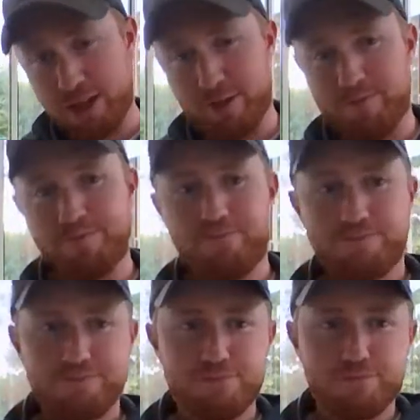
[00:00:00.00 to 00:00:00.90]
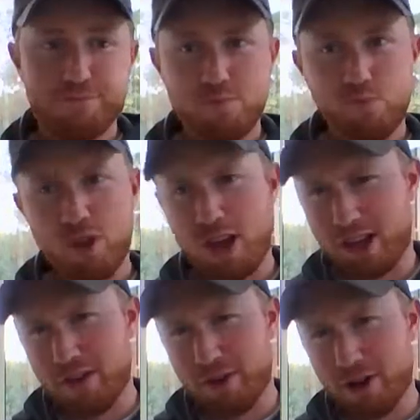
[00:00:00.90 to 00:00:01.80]
it,
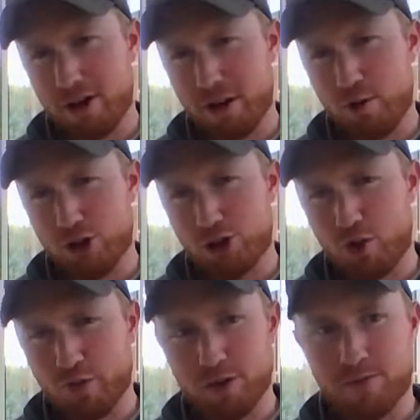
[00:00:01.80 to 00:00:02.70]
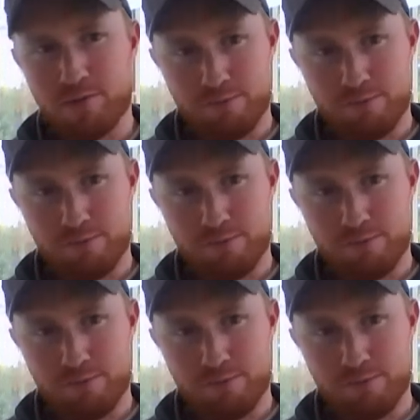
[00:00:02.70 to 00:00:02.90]
I give it a once over.